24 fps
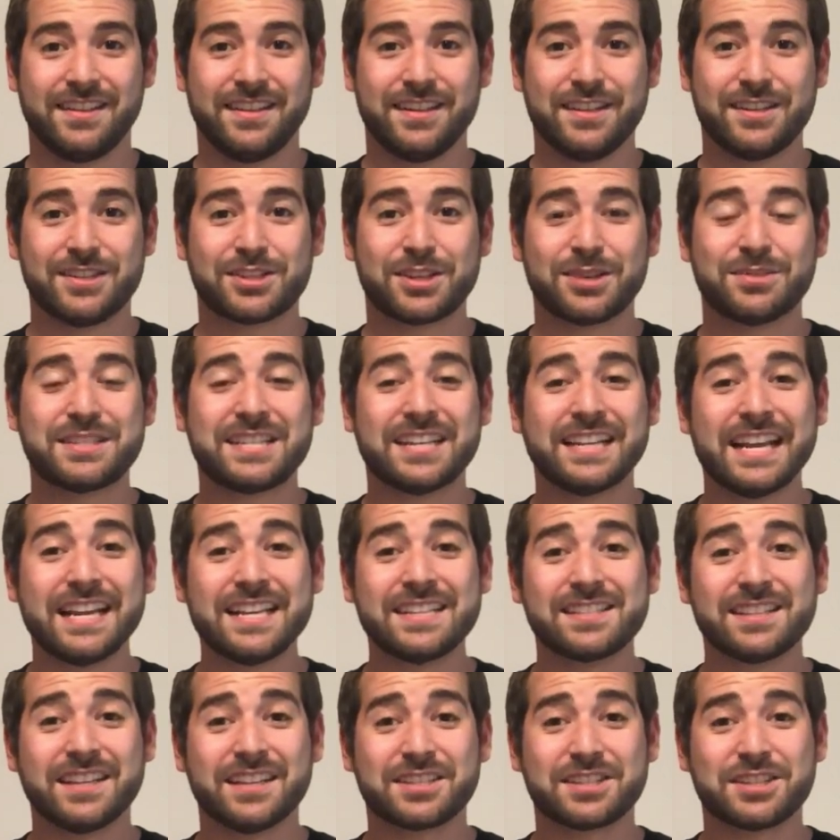So
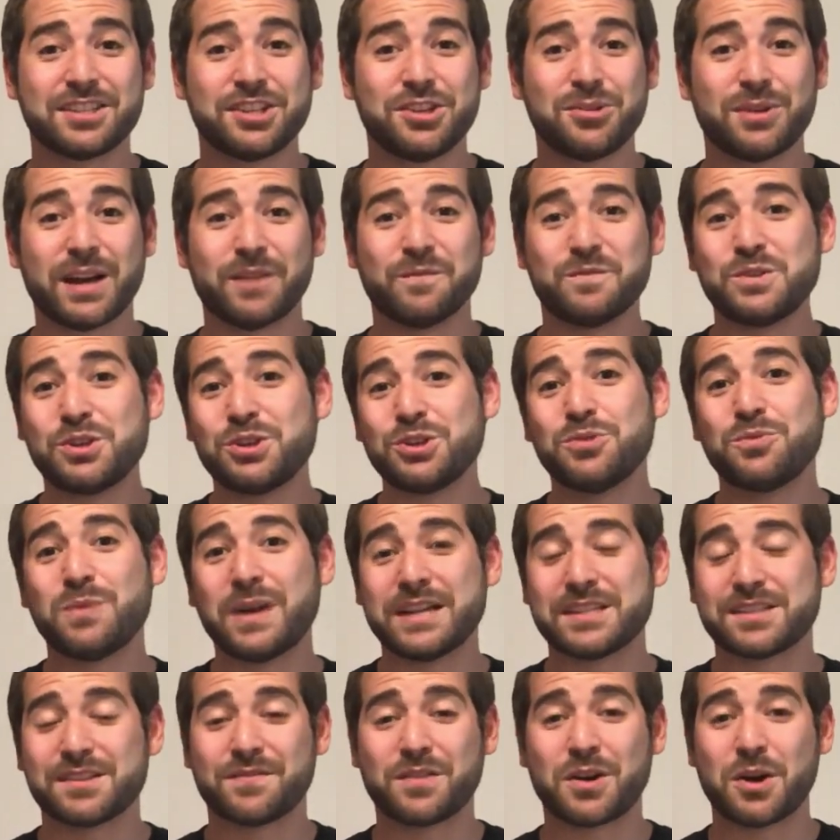today's lesson, you have 2
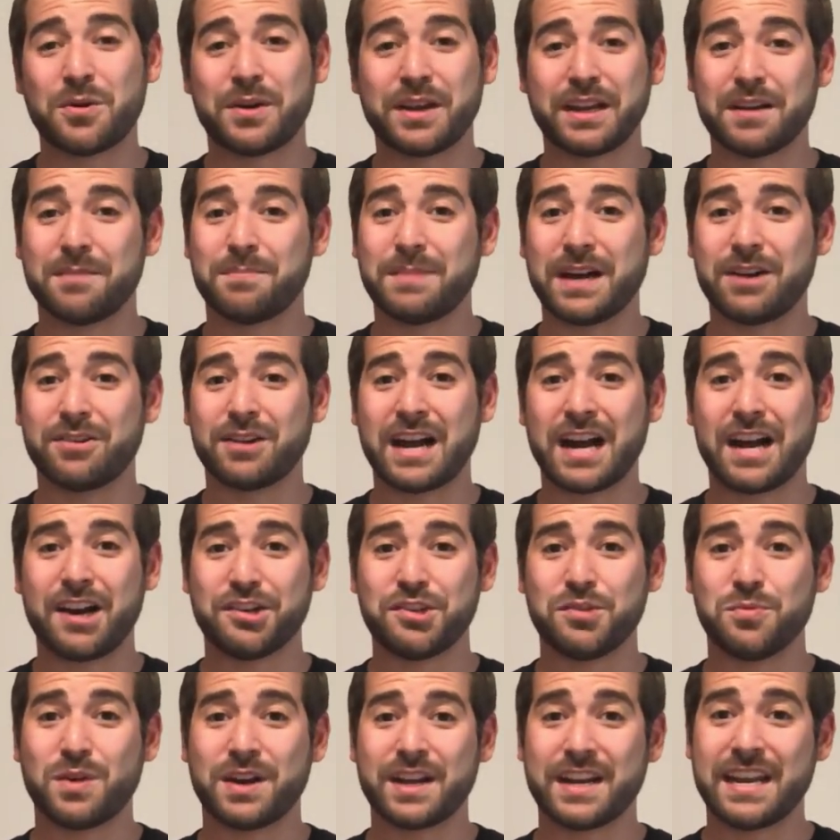ways of going about how
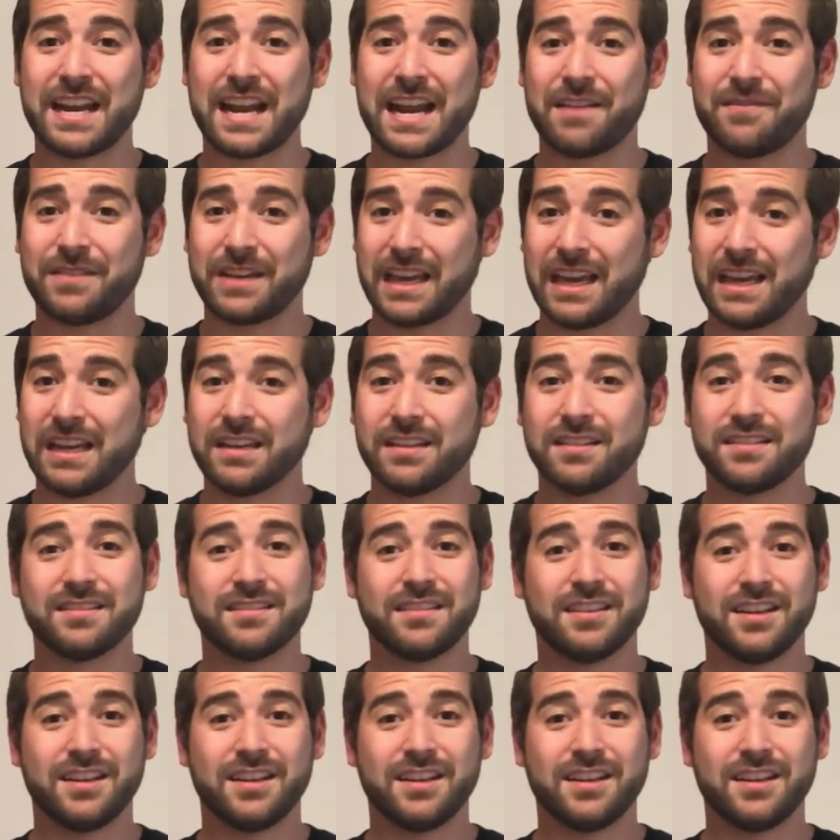you want to navigate it.